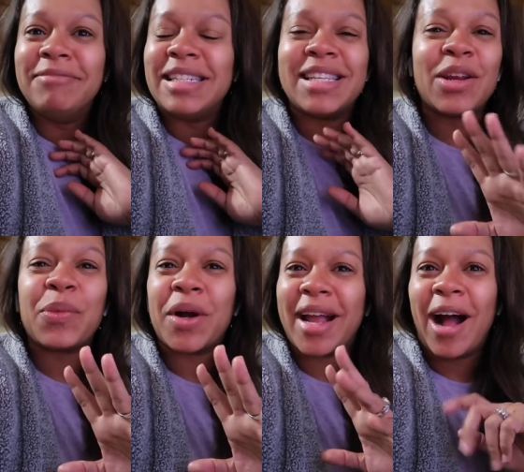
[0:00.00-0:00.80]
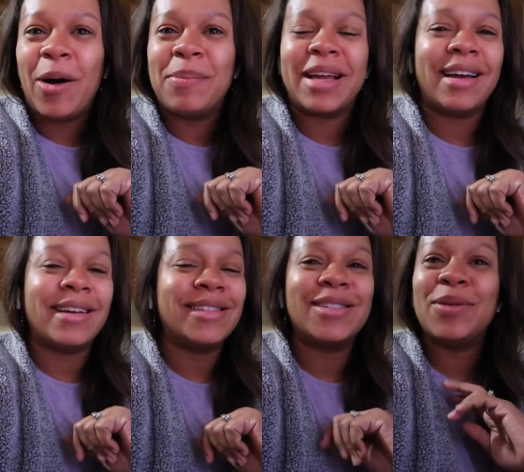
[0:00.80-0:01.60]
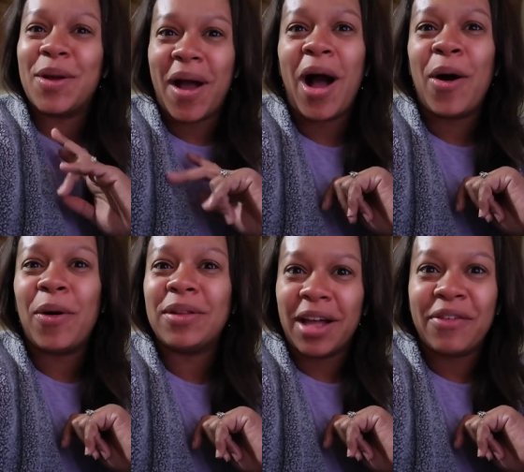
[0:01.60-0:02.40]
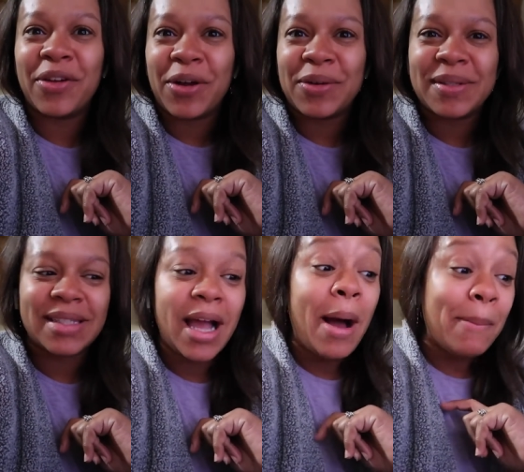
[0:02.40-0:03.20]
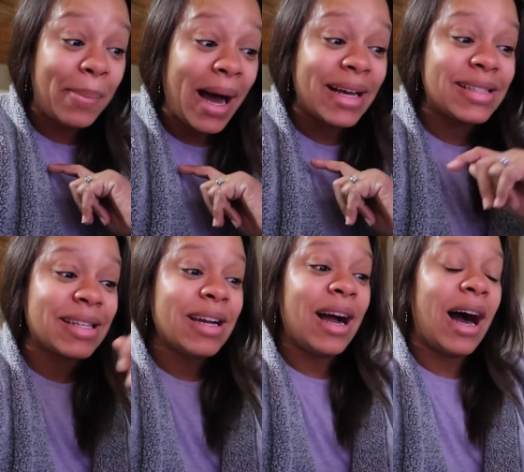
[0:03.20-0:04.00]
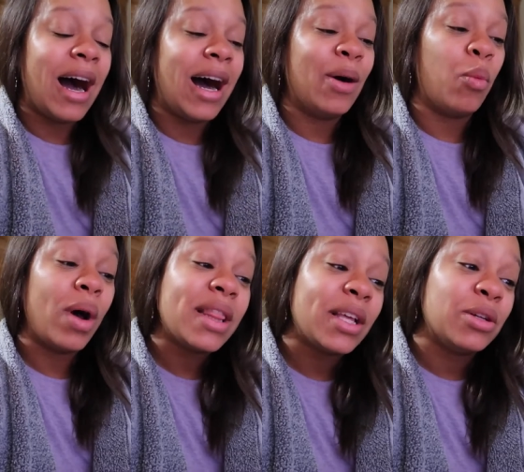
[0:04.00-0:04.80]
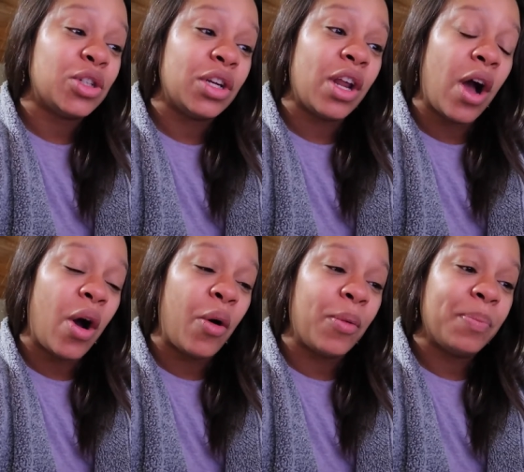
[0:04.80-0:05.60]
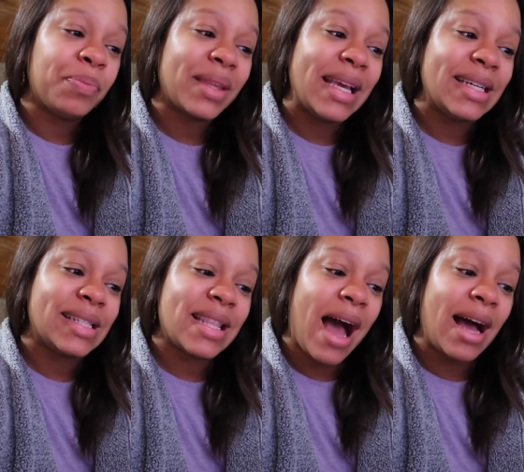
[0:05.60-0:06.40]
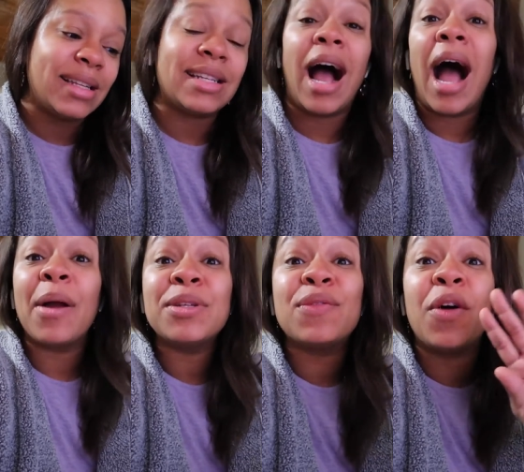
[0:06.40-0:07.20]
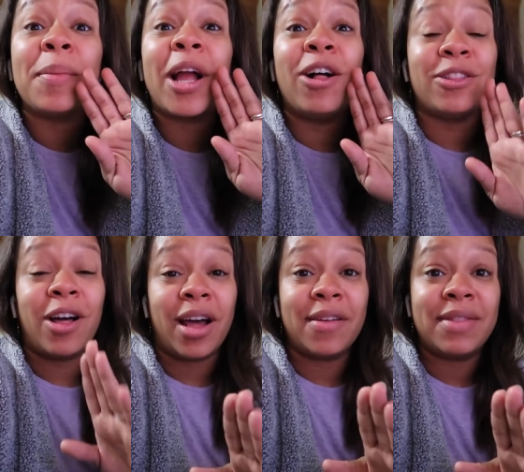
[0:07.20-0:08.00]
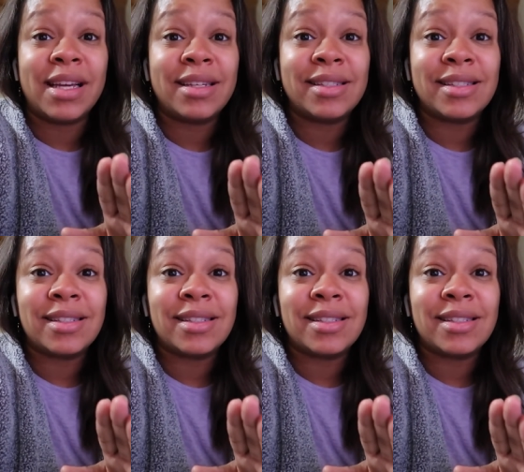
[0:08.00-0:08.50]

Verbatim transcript: It didn't work out because you know how life goes. But one thing you should know is that I was filming a lot of this